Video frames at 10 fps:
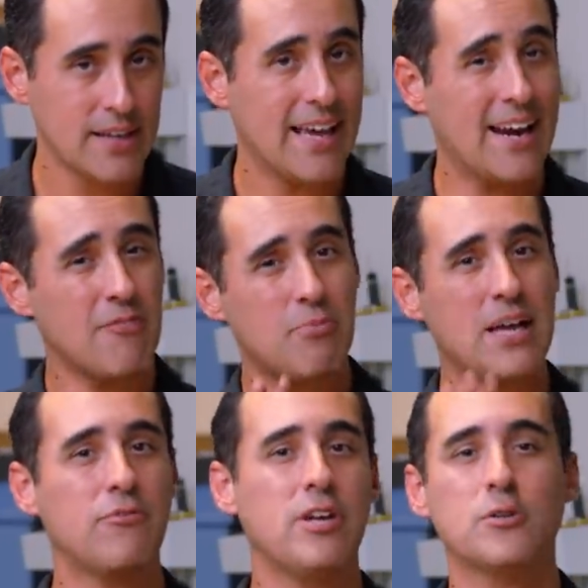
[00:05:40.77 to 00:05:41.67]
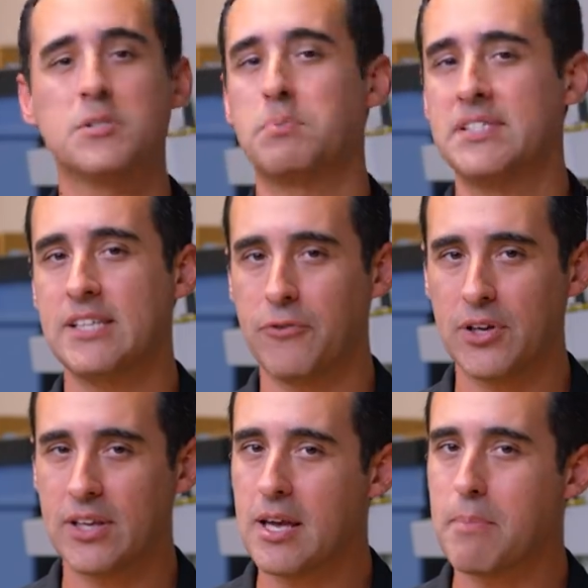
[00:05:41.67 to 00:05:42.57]
And I've made a video
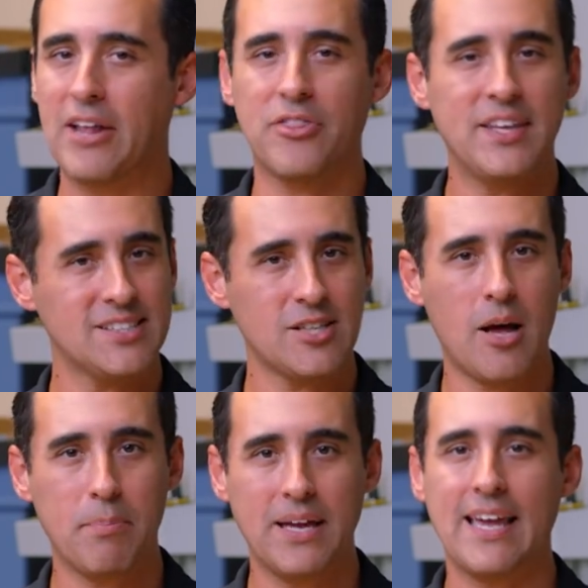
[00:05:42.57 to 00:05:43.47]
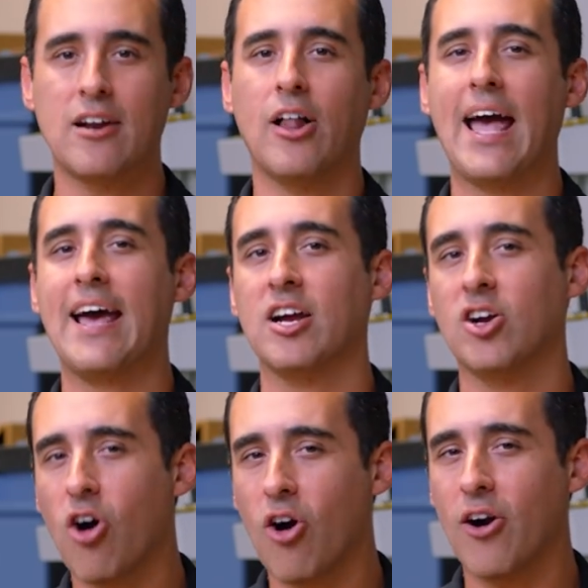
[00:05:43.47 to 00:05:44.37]
specifically about this topic, and I'll add a
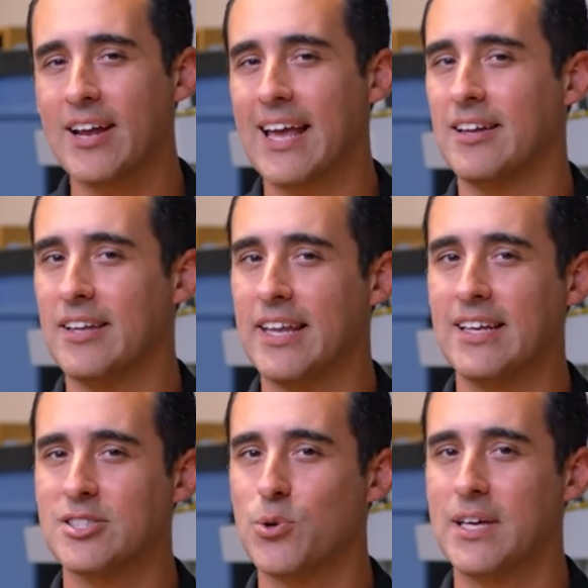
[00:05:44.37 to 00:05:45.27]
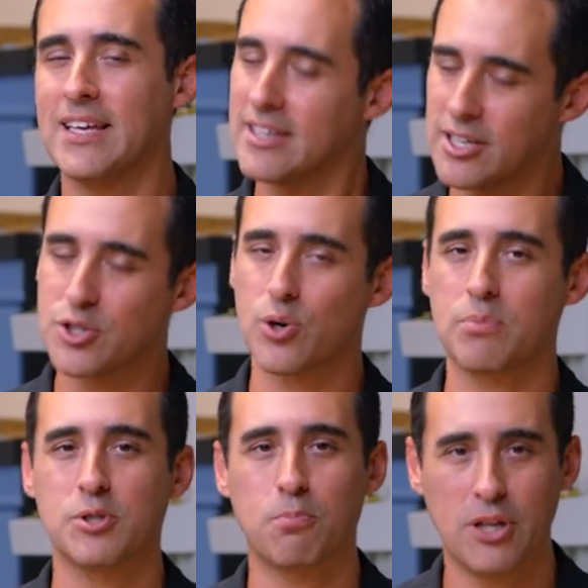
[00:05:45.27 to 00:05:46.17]
card and a link to it in the
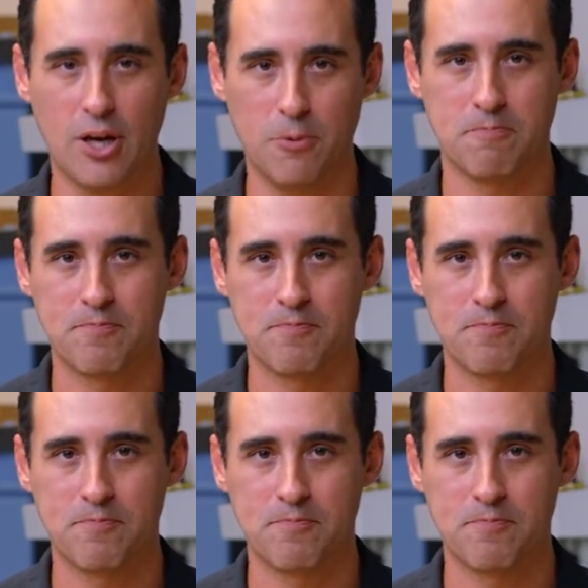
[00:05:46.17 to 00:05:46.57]
description below.